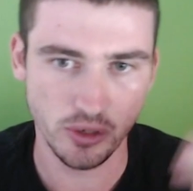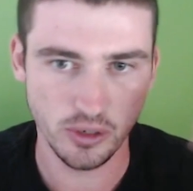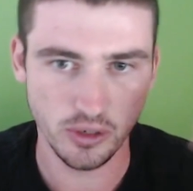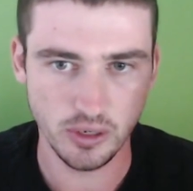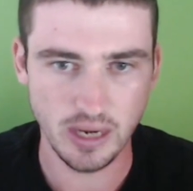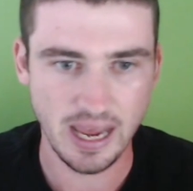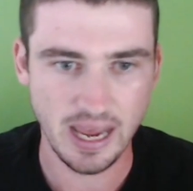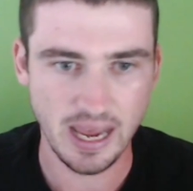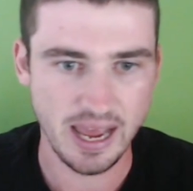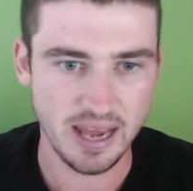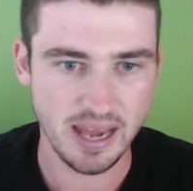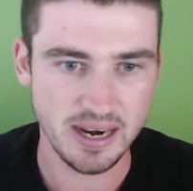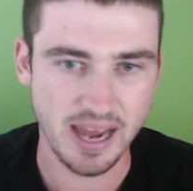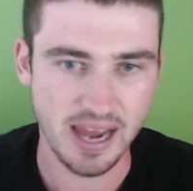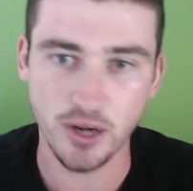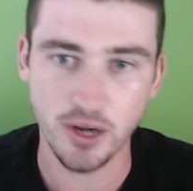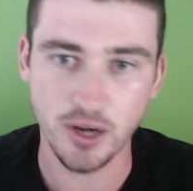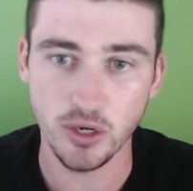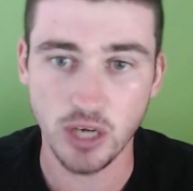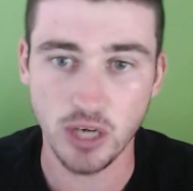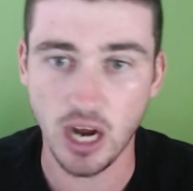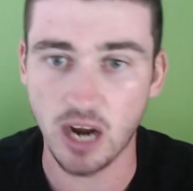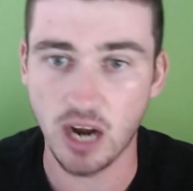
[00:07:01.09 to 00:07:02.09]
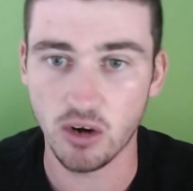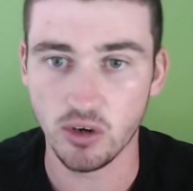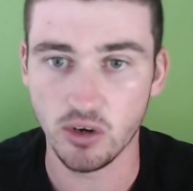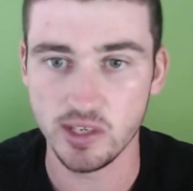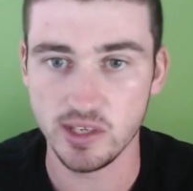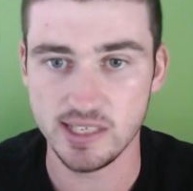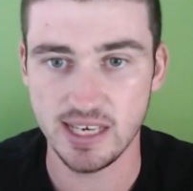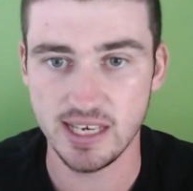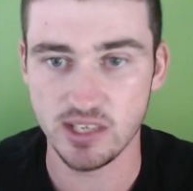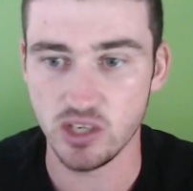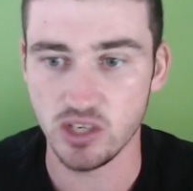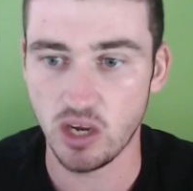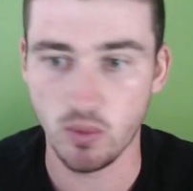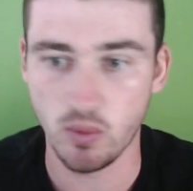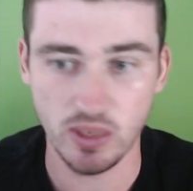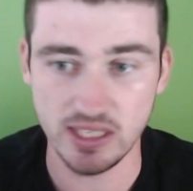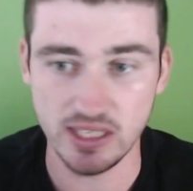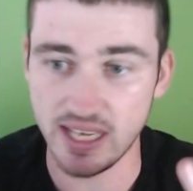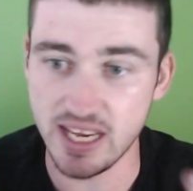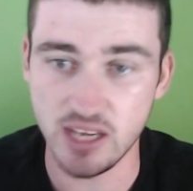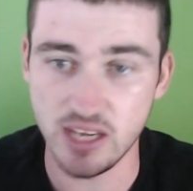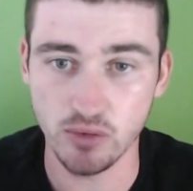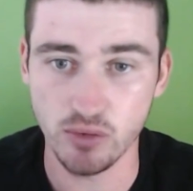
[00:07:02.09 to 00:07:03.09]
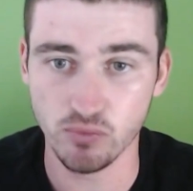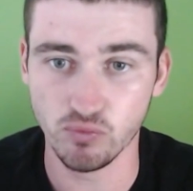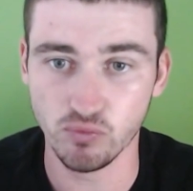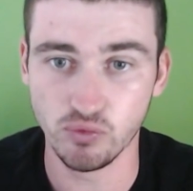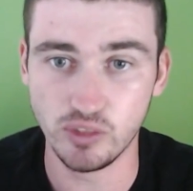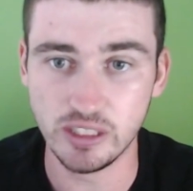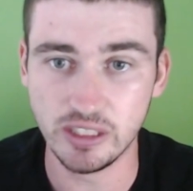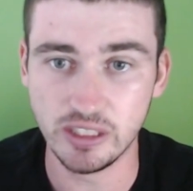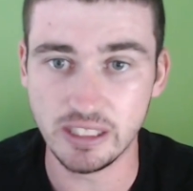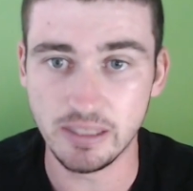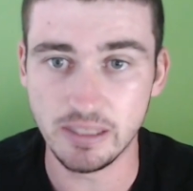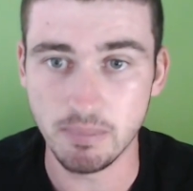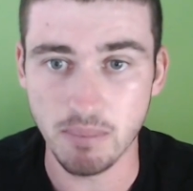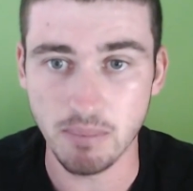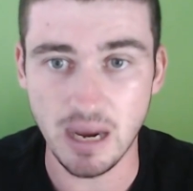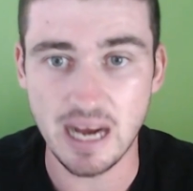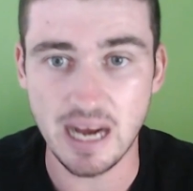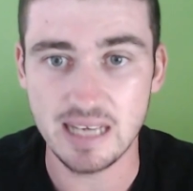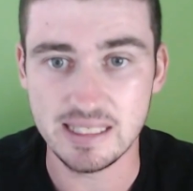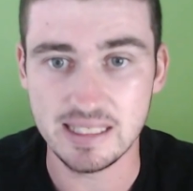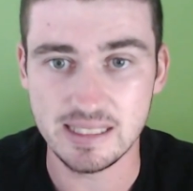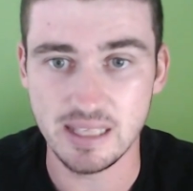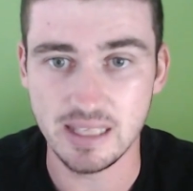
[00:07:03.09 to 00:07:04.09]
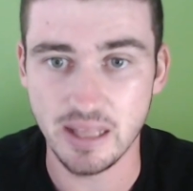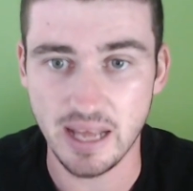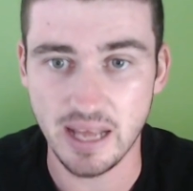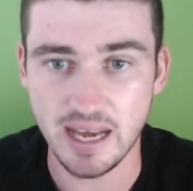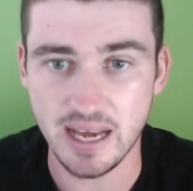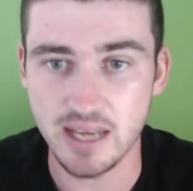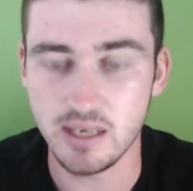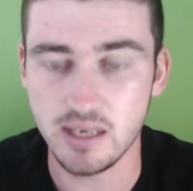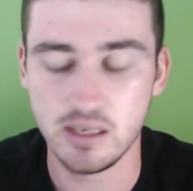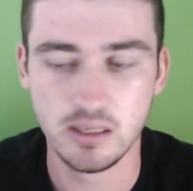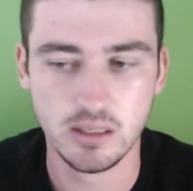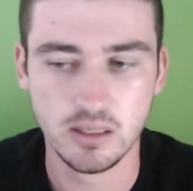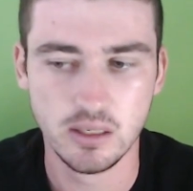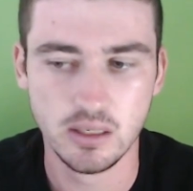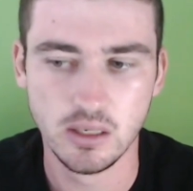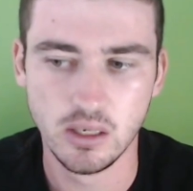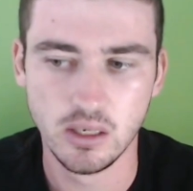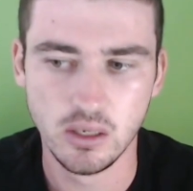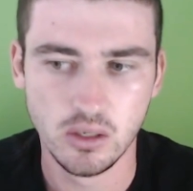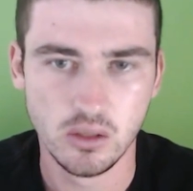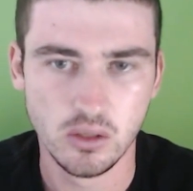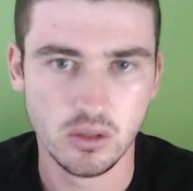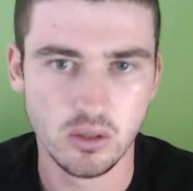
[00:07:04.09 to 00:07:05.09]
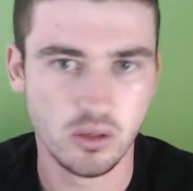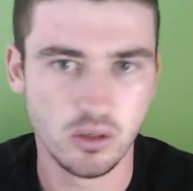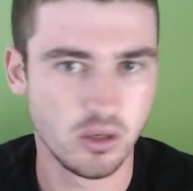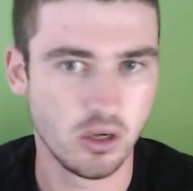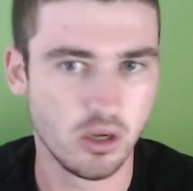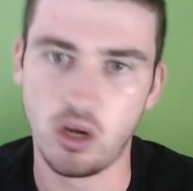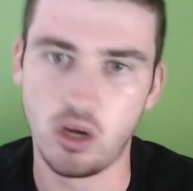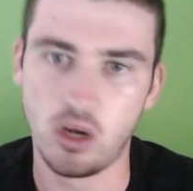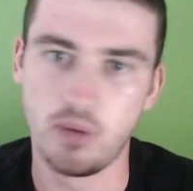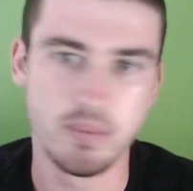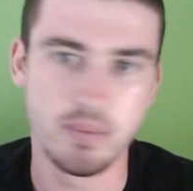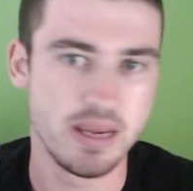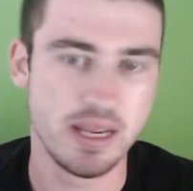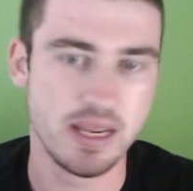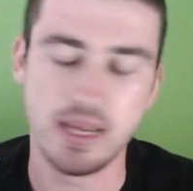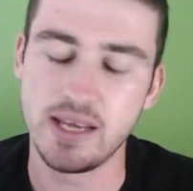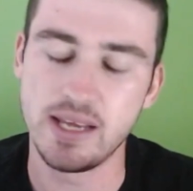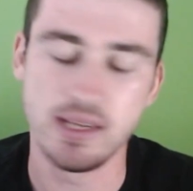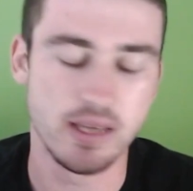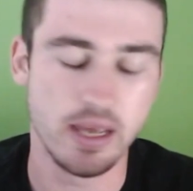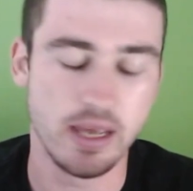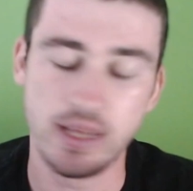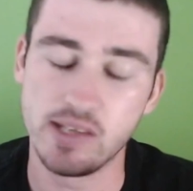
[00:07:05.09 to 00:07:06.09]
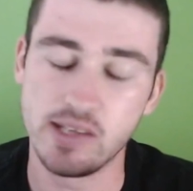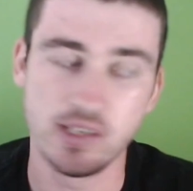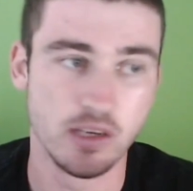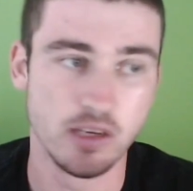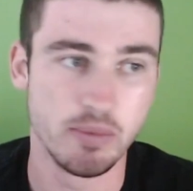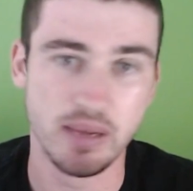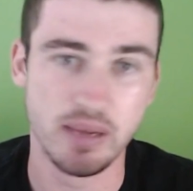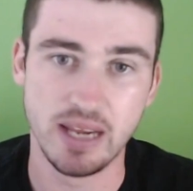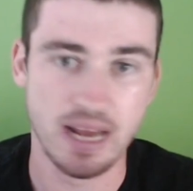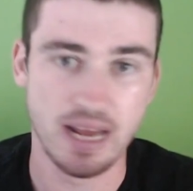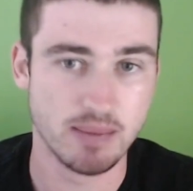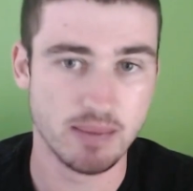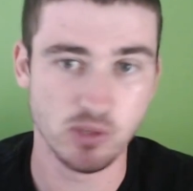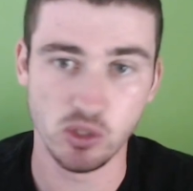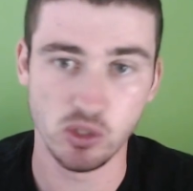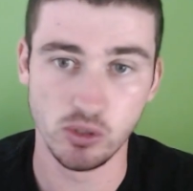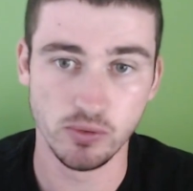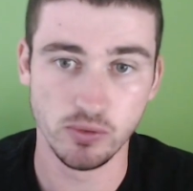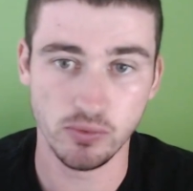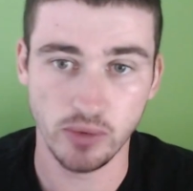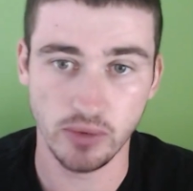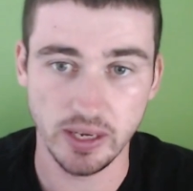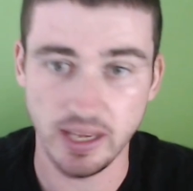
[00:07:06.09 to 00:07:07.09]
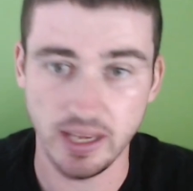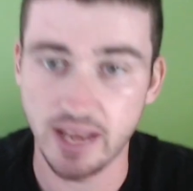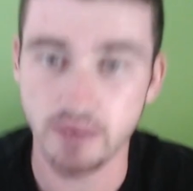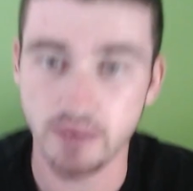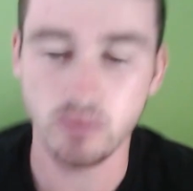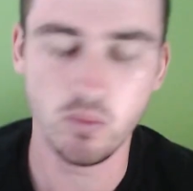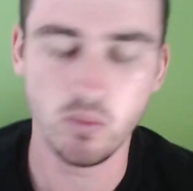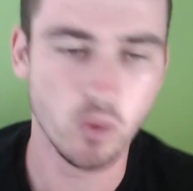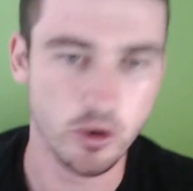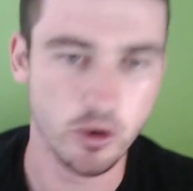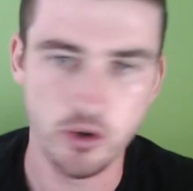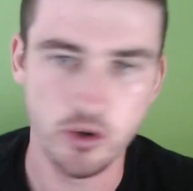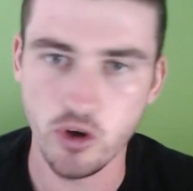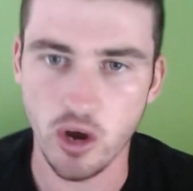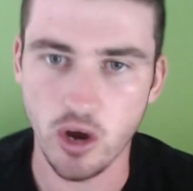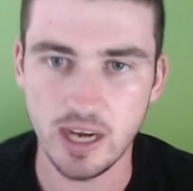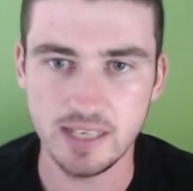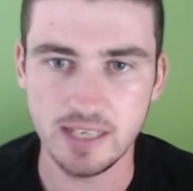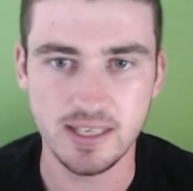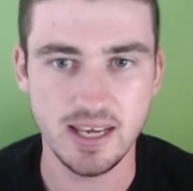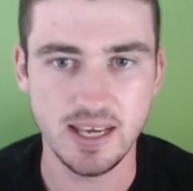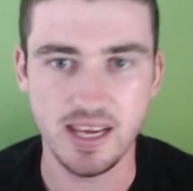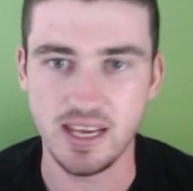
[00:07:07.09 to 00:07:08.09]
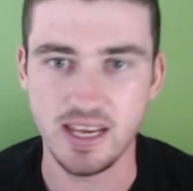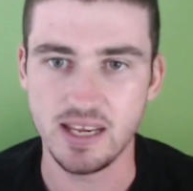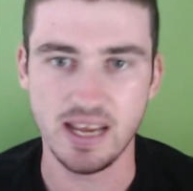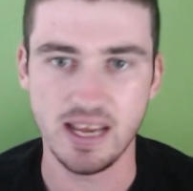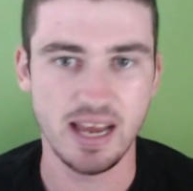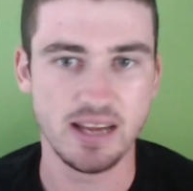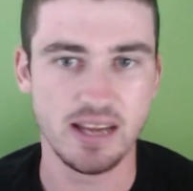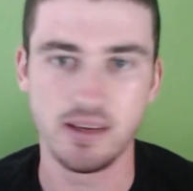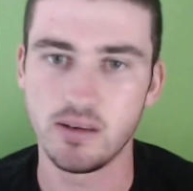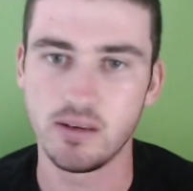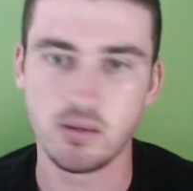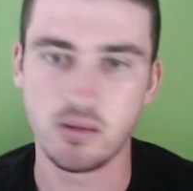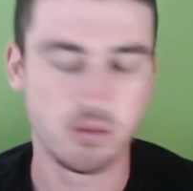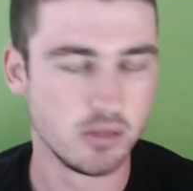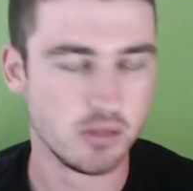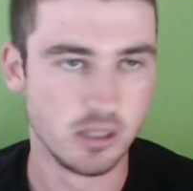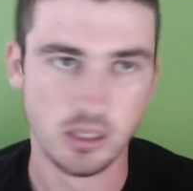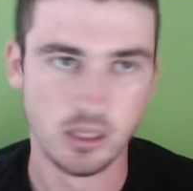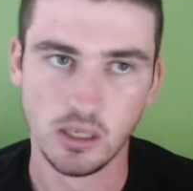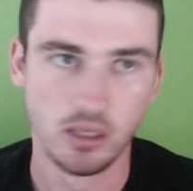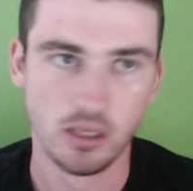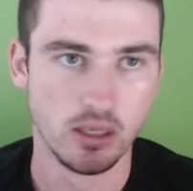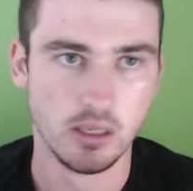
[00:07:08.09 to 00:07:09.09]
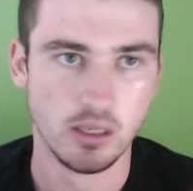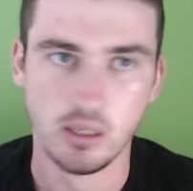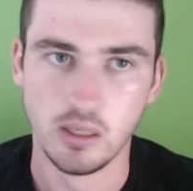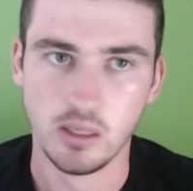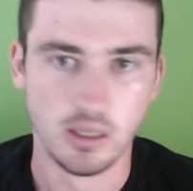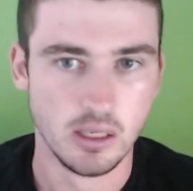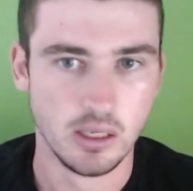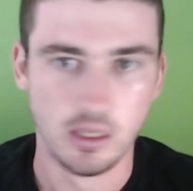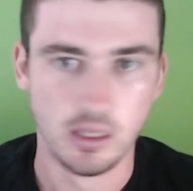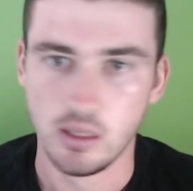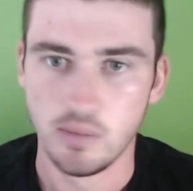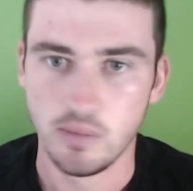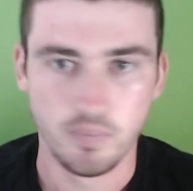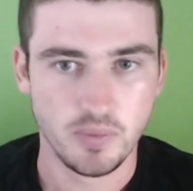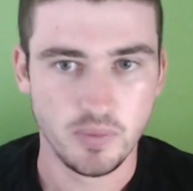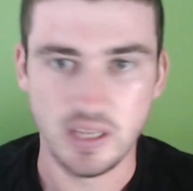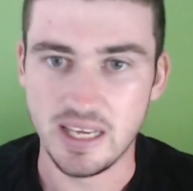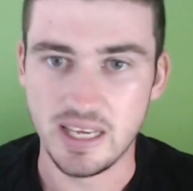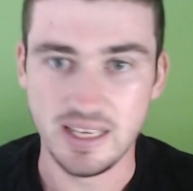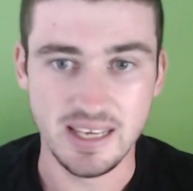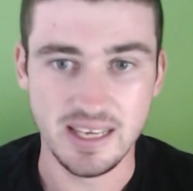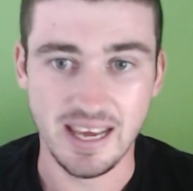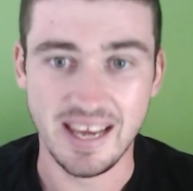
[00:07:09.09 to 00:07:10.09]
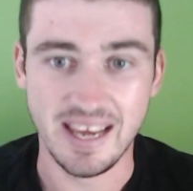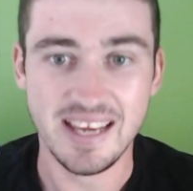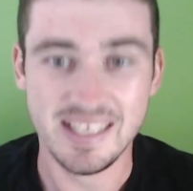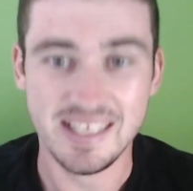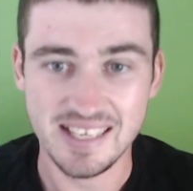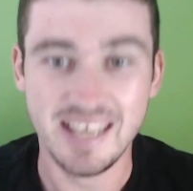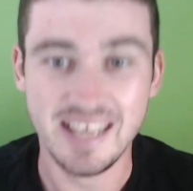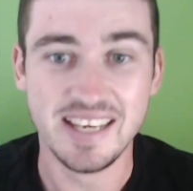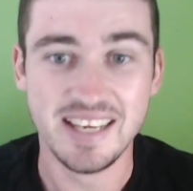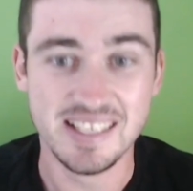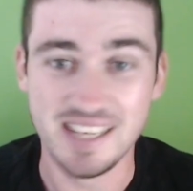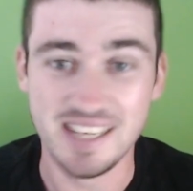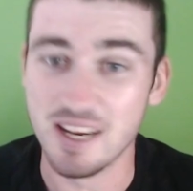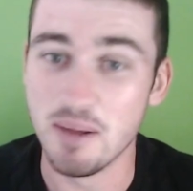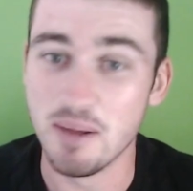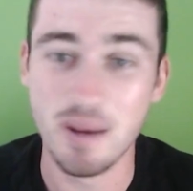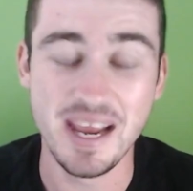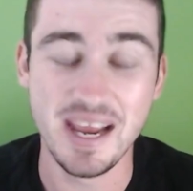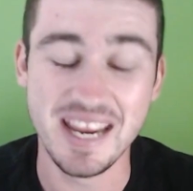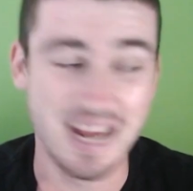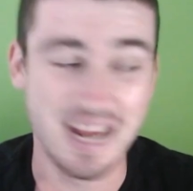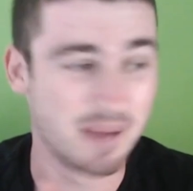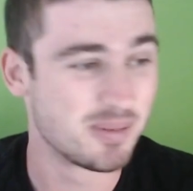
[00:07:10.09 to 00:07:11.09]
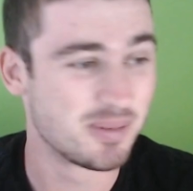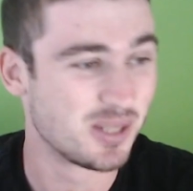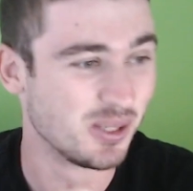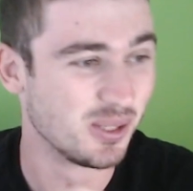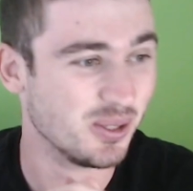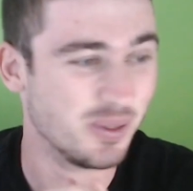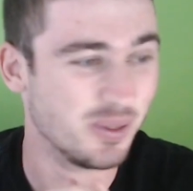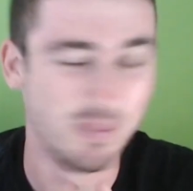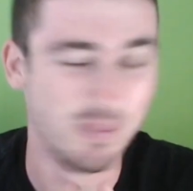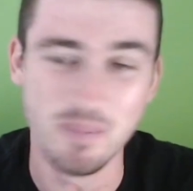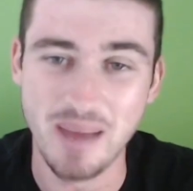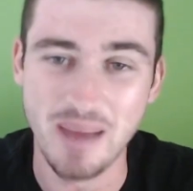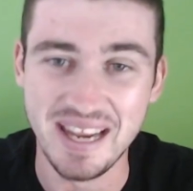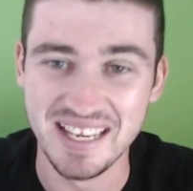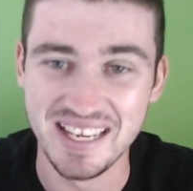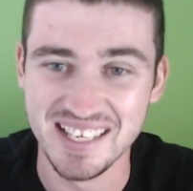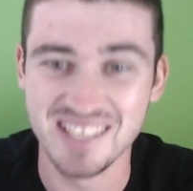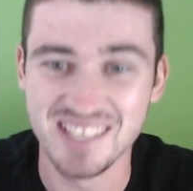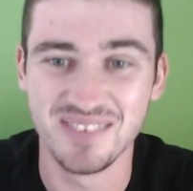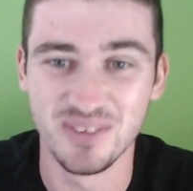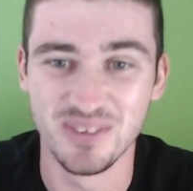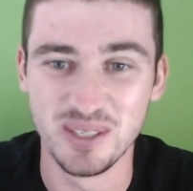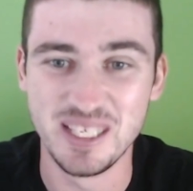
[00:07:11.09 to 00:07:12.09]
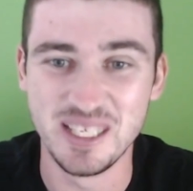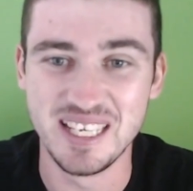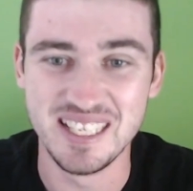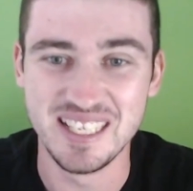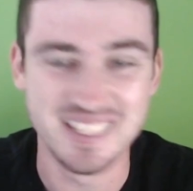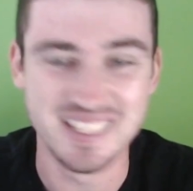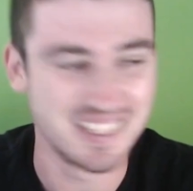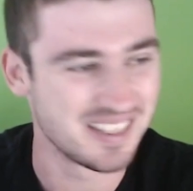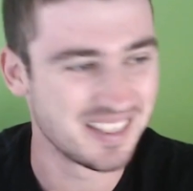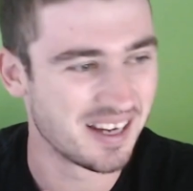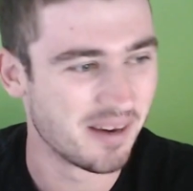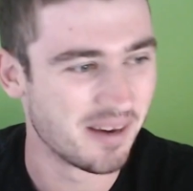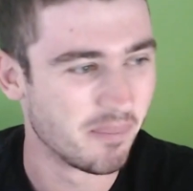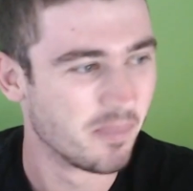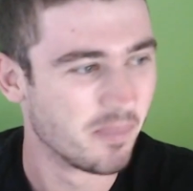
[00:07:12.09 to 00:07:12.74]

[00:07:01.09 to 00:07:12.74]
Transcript: and Addo Car on his outside, once he can really master that, oh, man, he's going to be an absolute freak. At, what, 19, and, he's going to be an absolute menace for years to come.